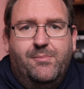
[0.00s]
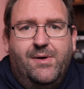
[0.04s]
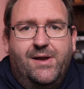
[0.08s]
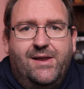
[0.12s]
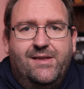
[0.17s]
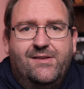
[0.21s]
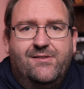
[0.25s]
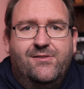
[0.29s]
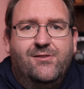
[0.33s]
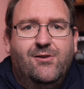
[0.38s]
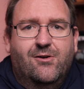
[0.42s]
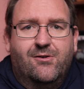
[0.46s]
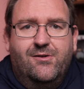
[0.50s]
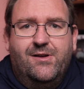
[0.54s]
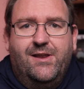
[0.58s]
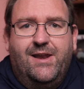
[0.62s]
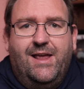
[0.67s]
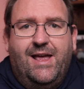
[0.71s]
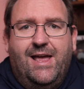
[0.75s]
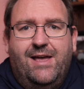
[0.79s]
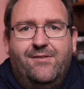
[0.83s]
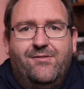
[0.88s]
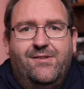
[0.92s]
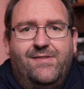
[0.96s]
but it's not going
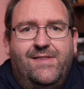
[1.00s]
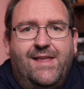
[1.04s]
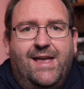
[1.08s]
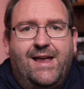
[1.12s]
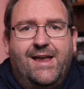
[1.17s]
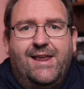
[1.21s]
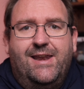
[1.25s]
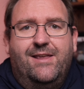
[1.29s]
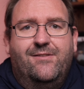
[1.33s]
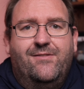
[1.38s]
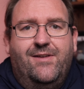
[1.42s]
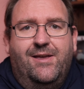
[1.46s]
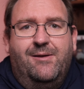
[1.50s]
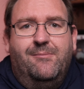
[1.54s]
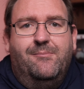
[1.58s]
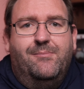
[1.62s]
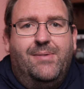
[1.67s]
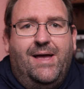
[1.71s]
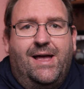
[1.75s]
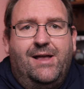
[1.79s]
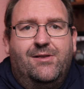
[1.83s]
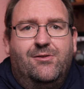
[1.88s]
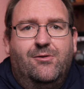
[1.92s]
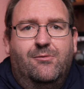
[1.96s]
to have a negative
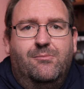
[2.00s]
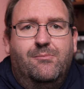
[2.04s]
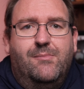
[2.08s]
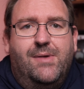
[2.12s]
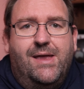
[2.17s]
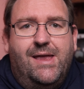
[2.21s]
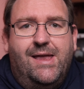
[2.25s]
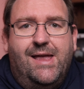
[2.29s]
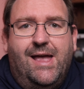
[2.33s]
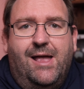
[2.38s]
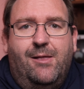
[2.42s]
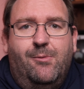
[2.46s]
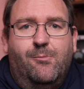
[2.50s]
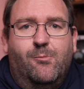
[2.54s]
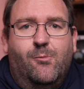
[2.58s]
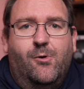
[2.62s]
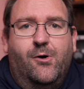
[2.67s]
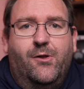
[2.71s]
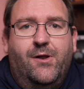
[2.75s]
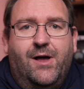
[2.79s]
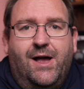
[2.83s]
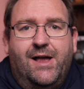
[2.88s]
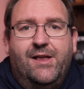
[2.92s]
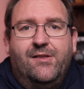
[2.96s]
impact on me and
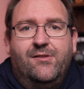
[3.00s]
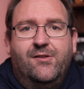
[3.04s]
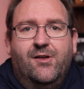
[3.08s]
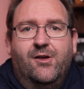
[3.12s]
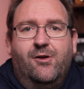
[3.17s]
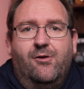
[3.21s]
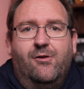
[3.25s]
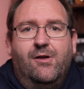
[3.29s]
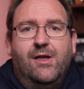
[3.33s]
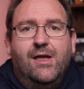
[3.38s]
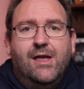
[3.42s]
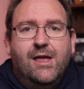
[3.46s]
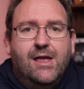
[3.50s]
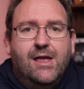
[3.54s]
what I do.